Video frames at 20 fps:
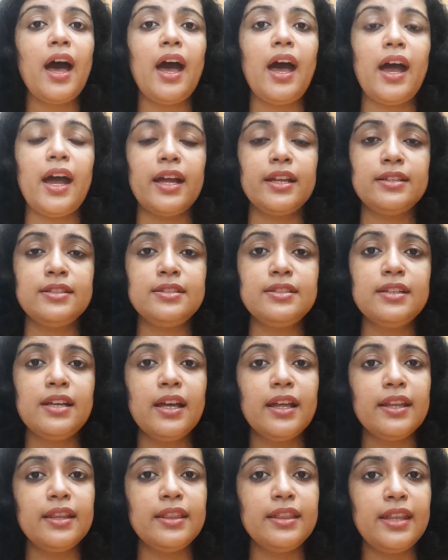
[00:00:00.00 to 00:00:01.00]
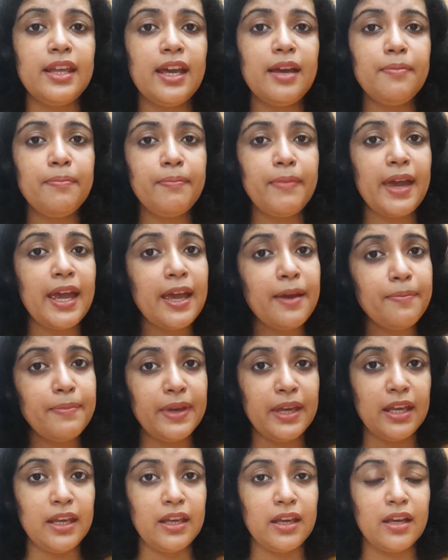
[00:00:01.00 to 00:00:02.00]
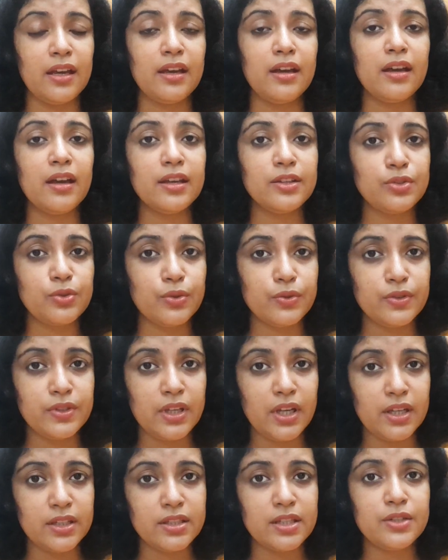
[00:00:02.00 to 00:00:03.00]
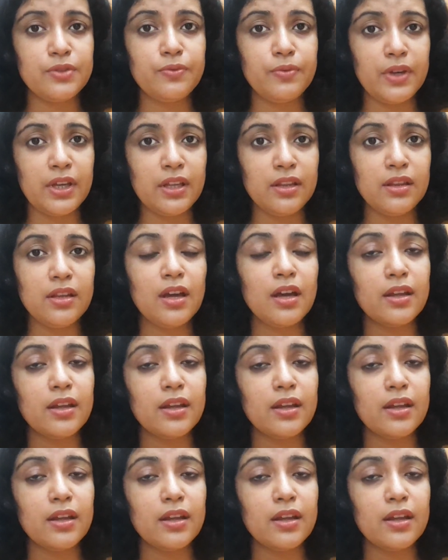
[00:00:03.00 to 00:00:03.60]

and they may be associated with,